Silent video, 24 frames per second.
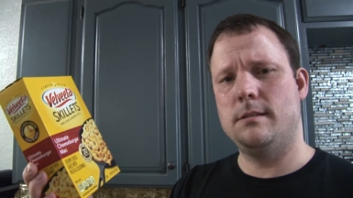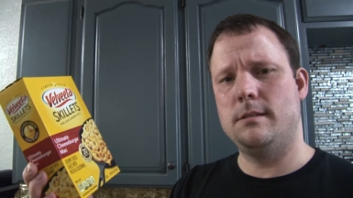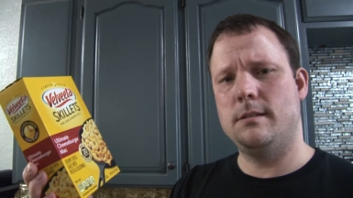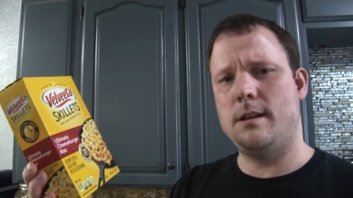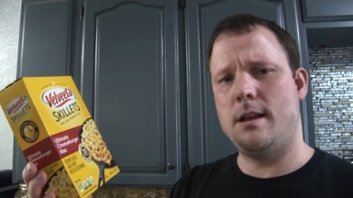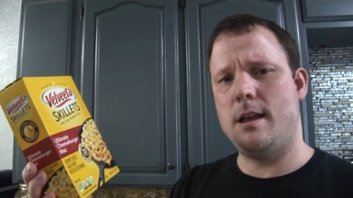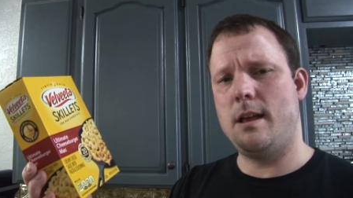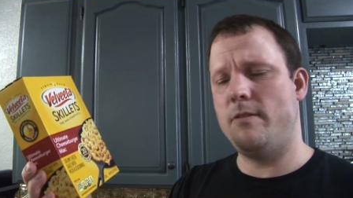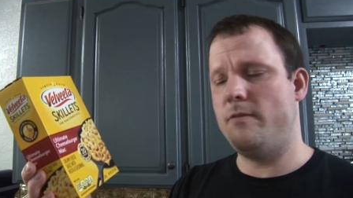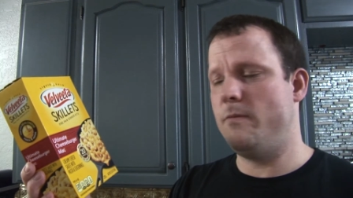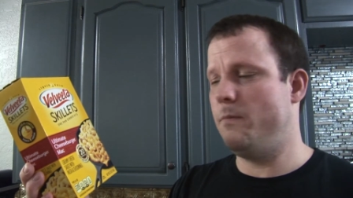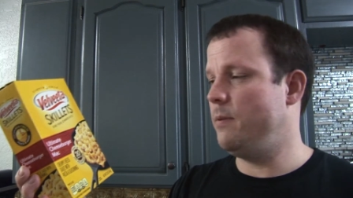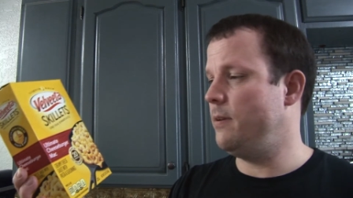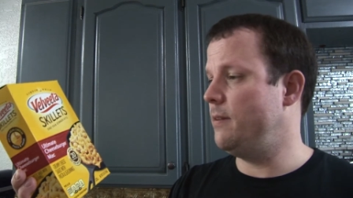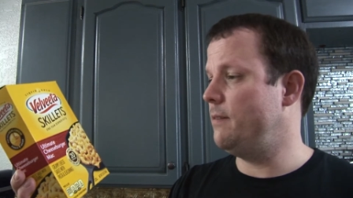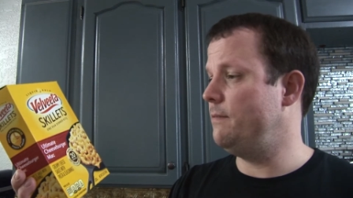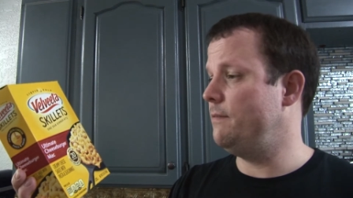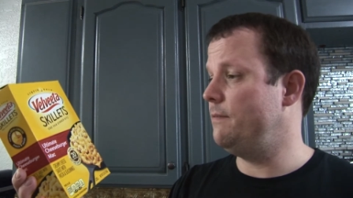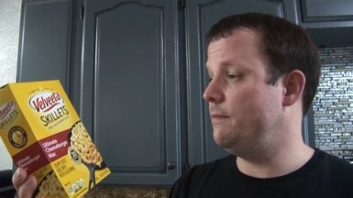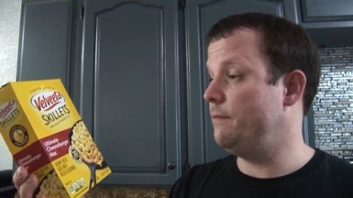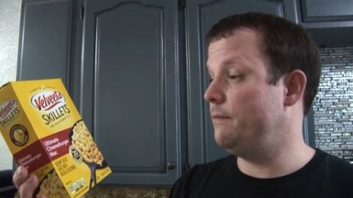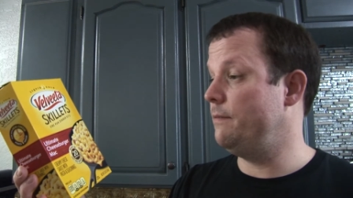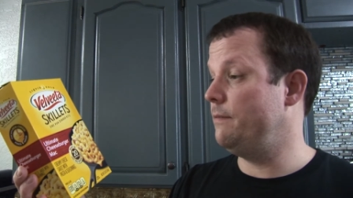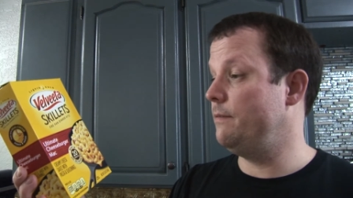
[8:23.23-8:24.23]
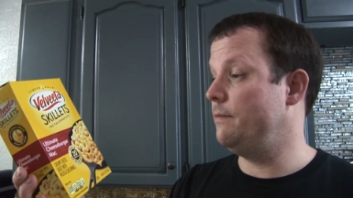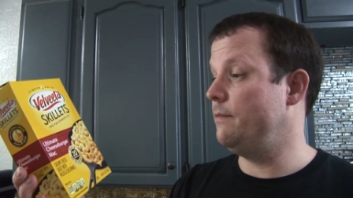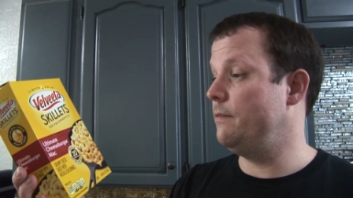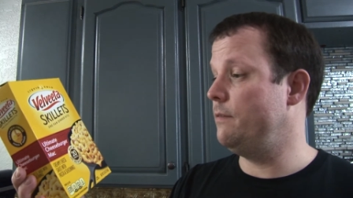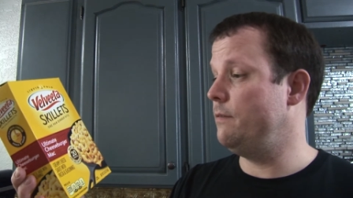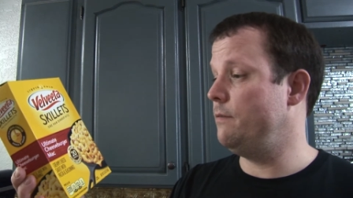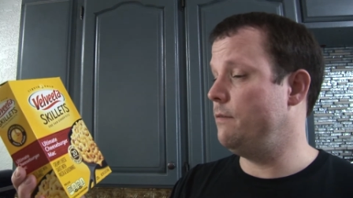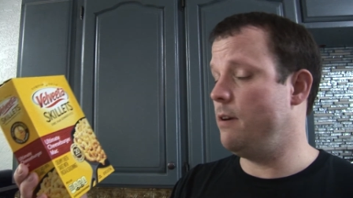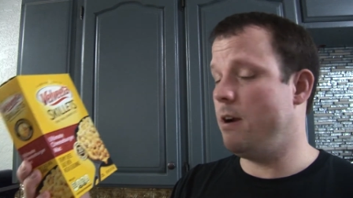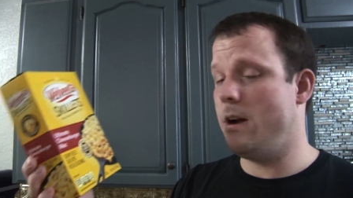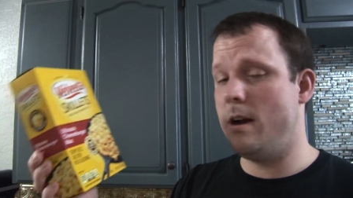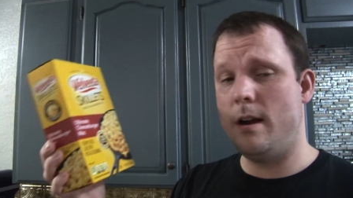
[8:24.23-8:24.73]
I've been
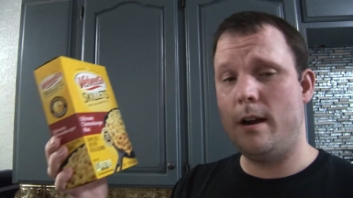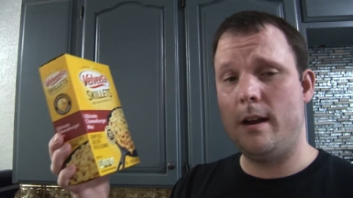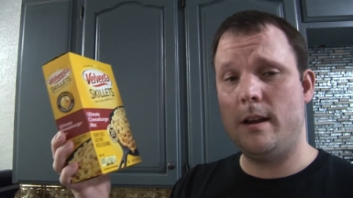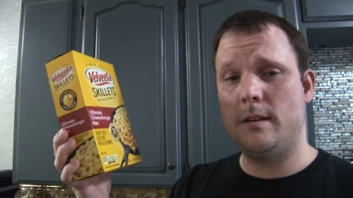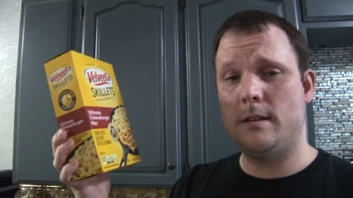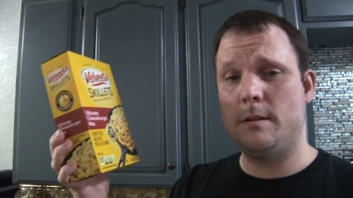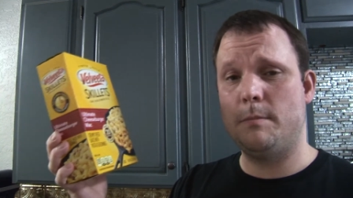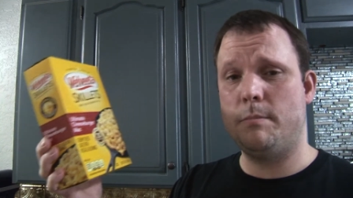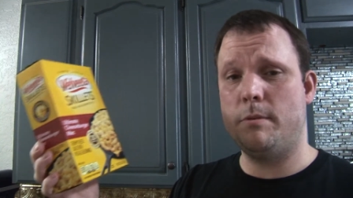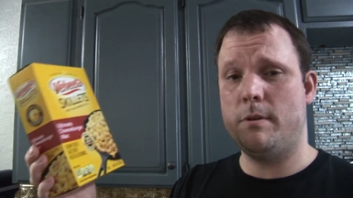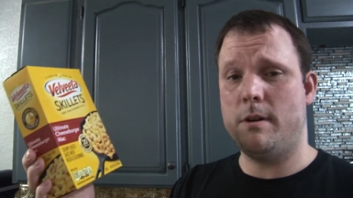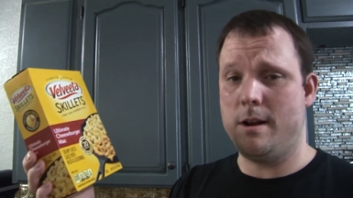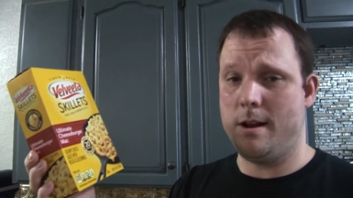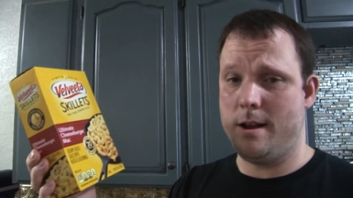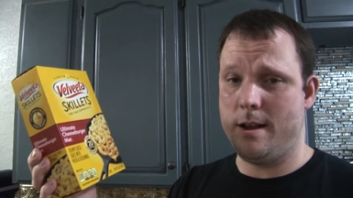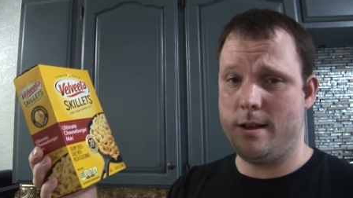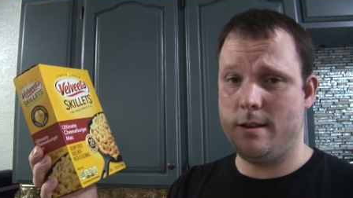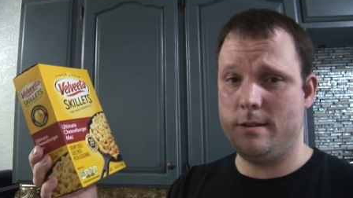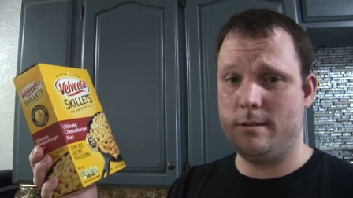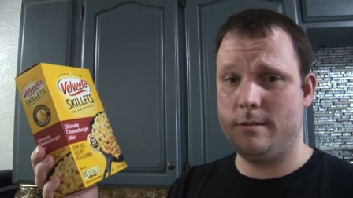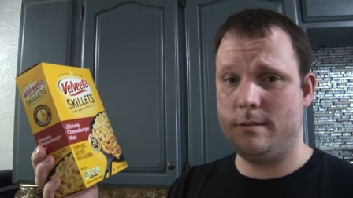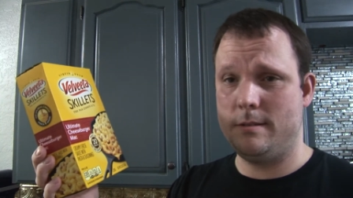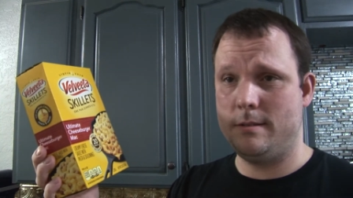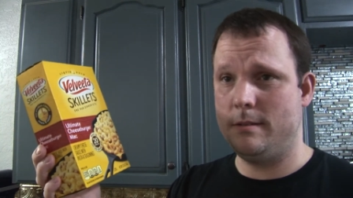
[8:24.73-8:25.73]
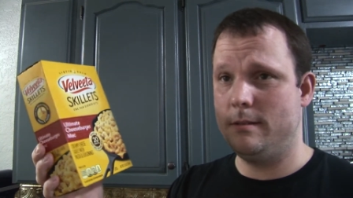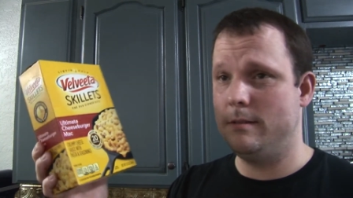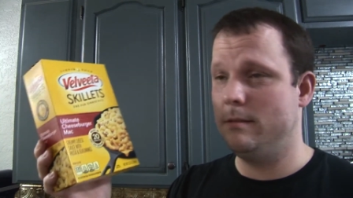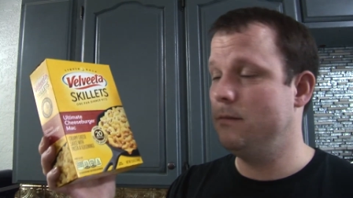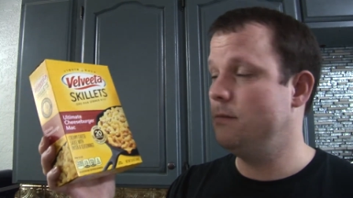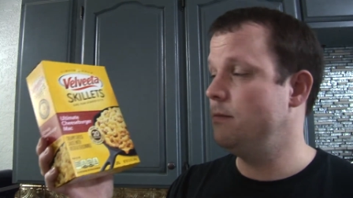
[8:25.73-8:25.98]
very surprised.